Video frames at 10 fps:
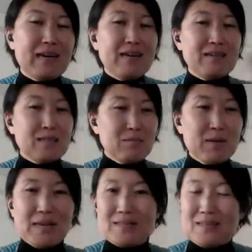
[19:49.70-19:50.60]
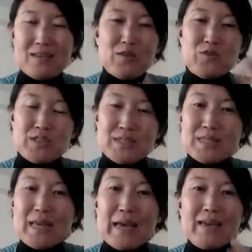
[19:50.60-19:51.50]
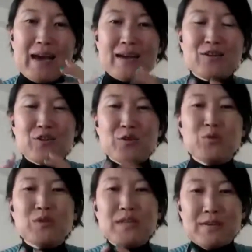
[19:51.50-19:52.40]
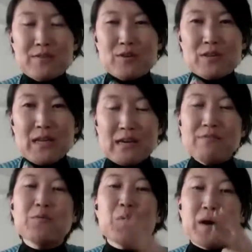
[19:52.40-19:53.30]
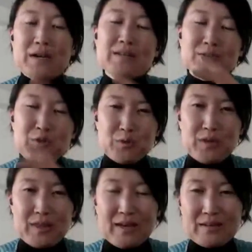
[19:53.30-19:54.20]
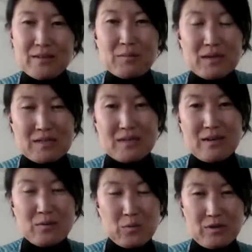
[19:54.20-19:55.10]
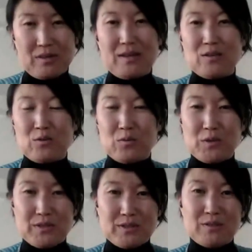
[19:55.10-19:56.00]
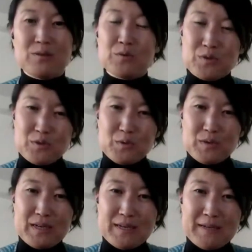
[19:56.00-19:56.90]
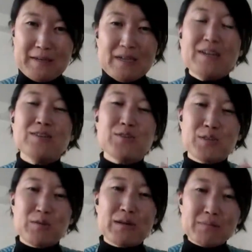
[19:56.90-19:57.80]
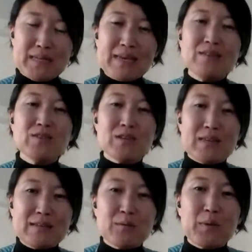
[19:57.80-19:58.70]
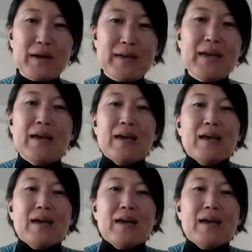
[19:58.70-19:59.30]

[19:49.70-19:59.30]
Then it's amazing. You just stay and you live your life while doing that humanitarian work that you're wanting to do. Do you see what I'm saying? So that's why